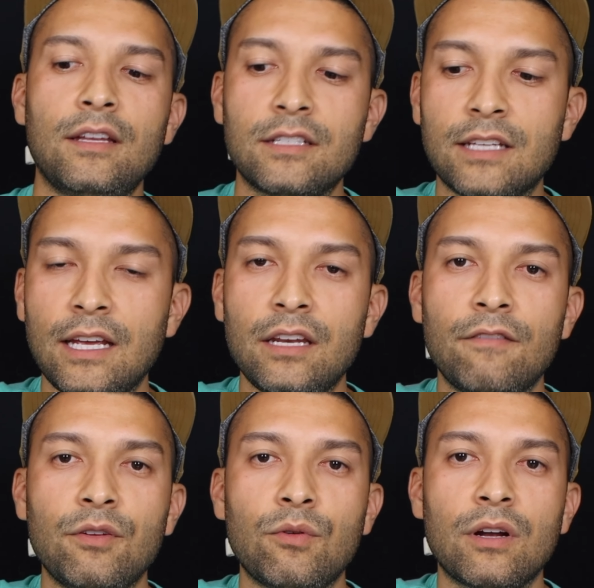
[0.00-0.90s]
skate,
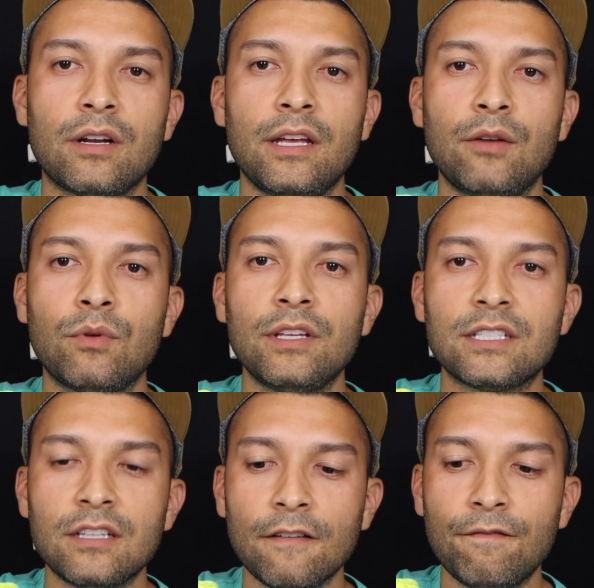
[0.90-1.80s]
if you want a really
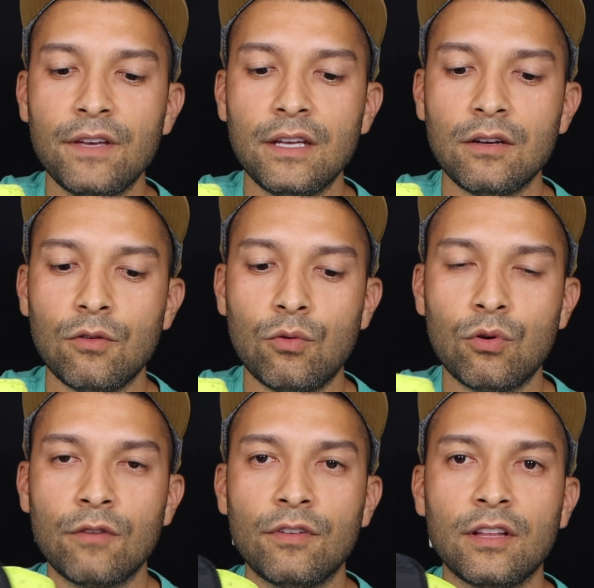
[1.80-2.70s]
snug fit
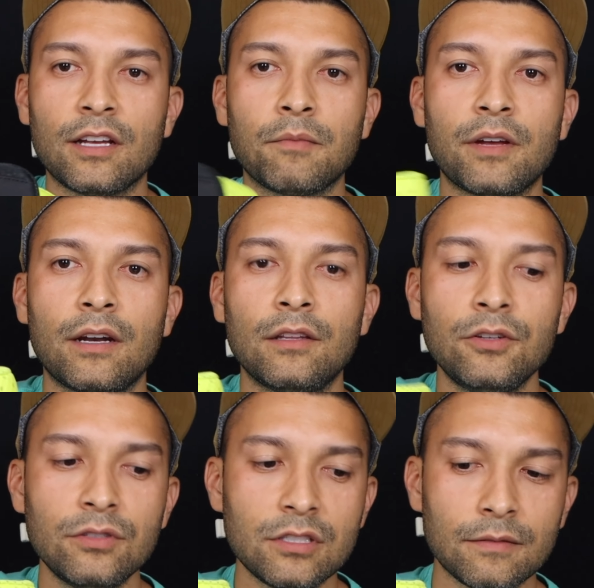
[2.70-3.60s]
or if you like them kind of
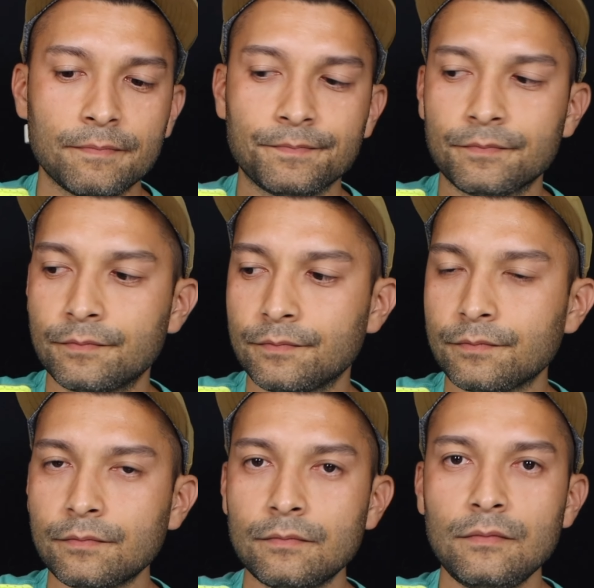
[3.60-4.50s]
loose,
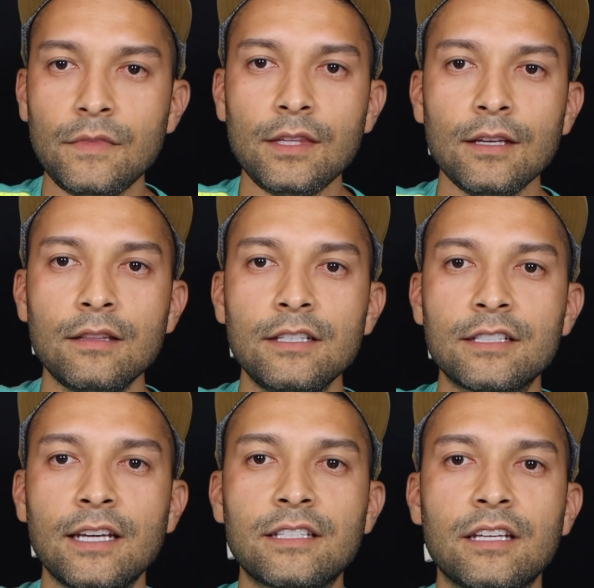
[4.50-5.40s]
these
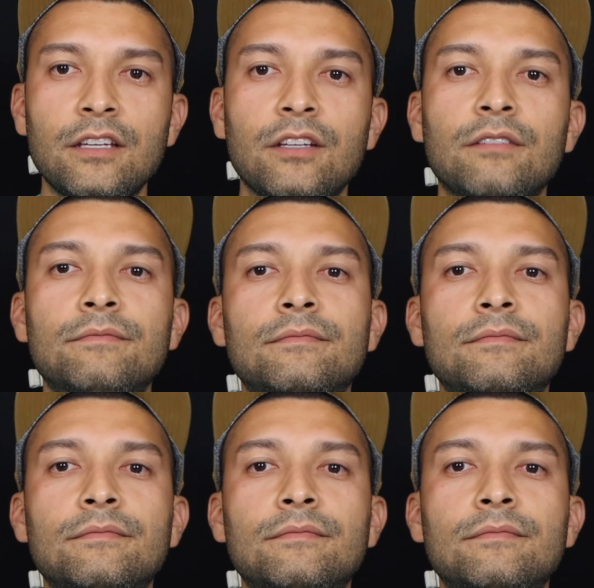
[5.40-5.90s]
skates can do.